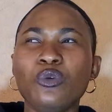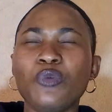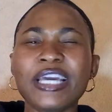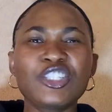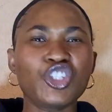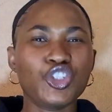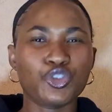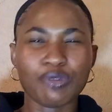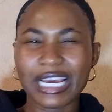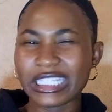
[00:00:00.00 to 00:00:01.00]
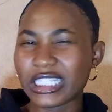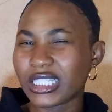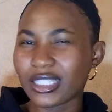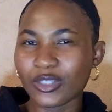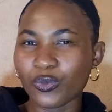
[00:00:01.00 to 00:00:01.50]
way she dressed,
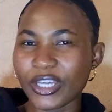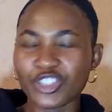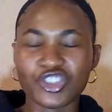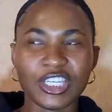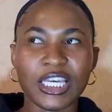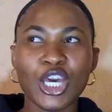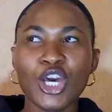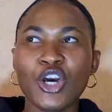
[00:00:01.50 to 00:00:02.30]
the way she